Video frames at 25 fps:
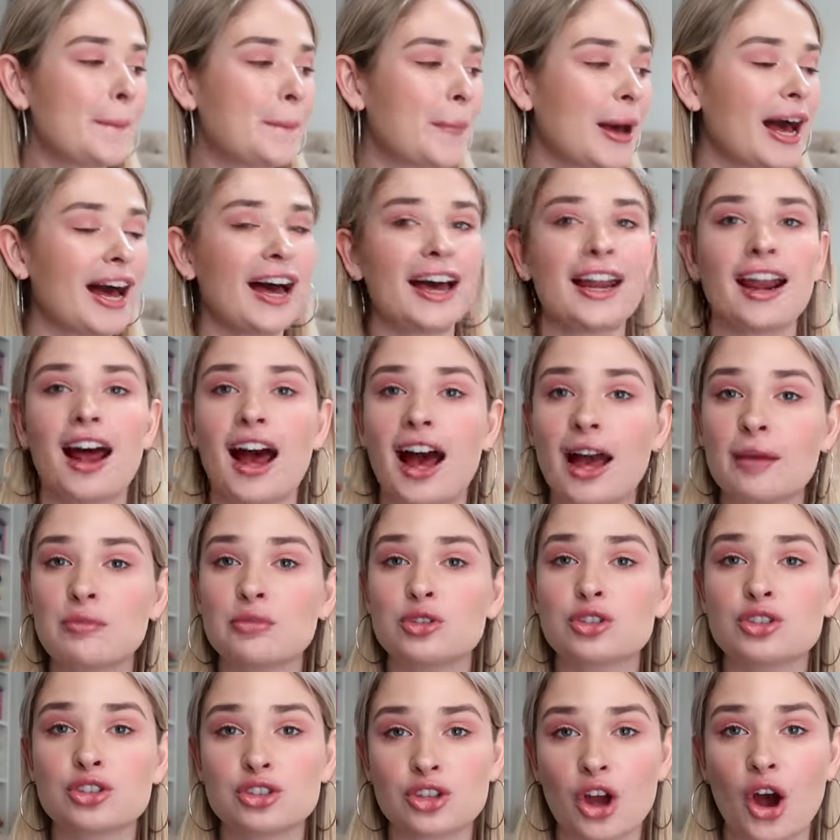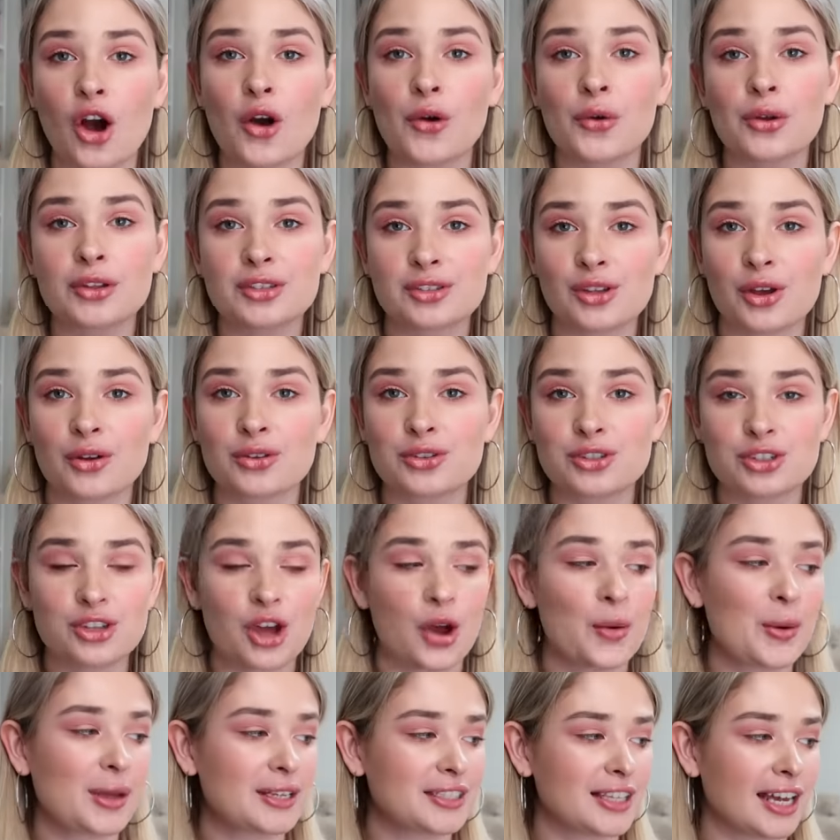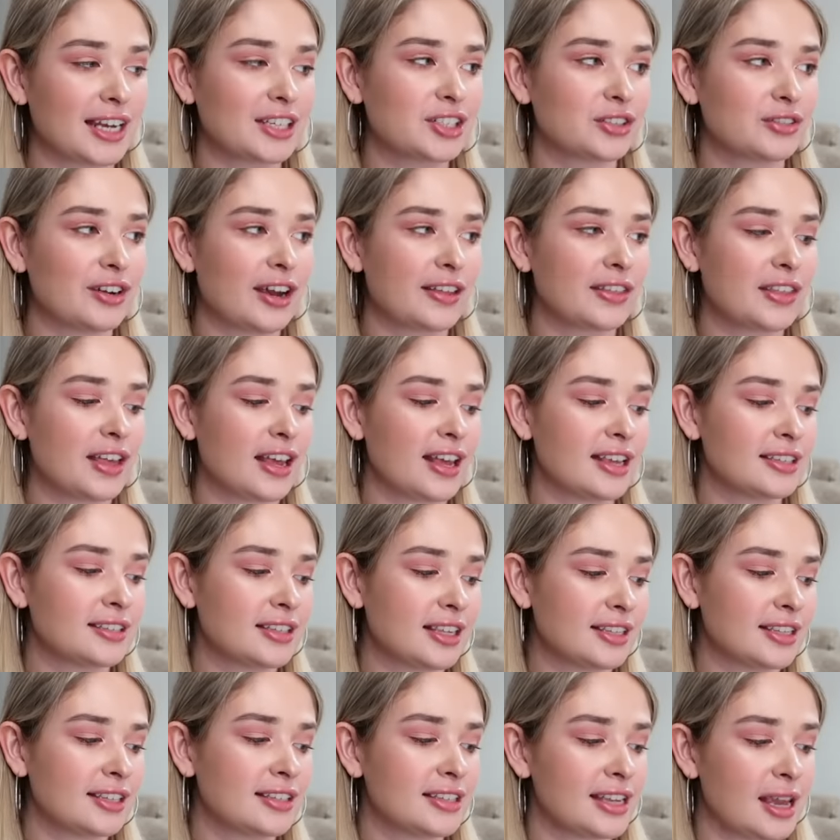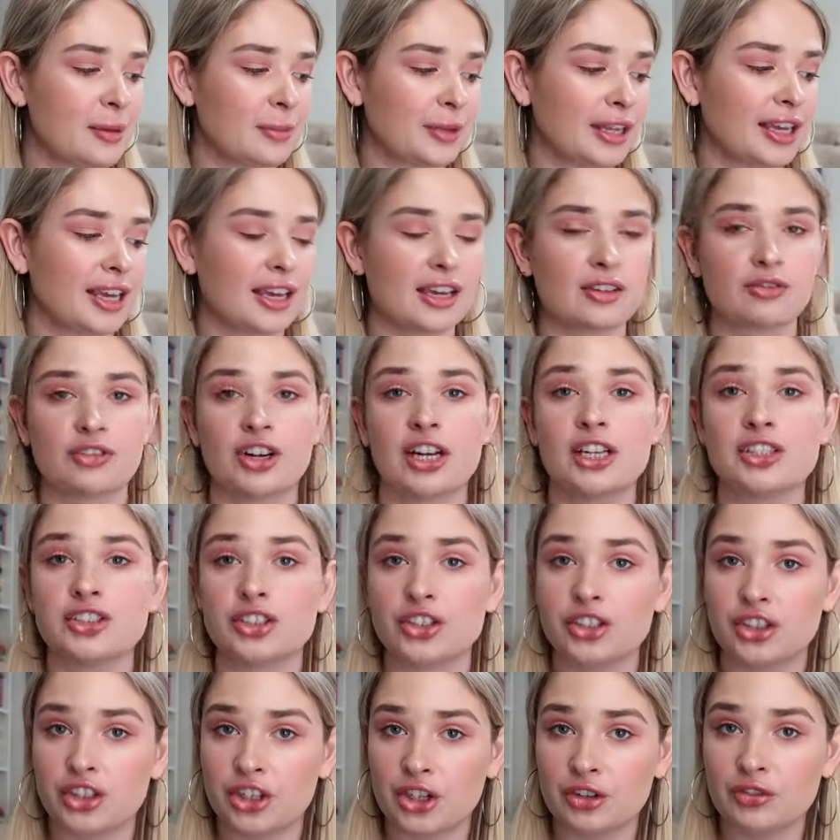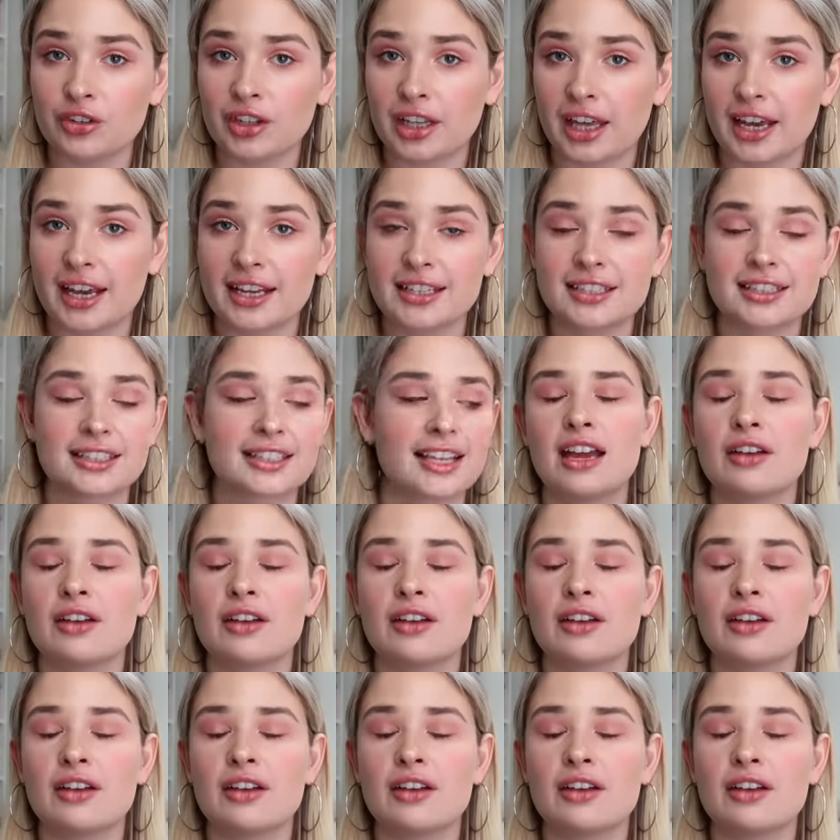But I'm so excited to read this. This is Emily Henry's new release.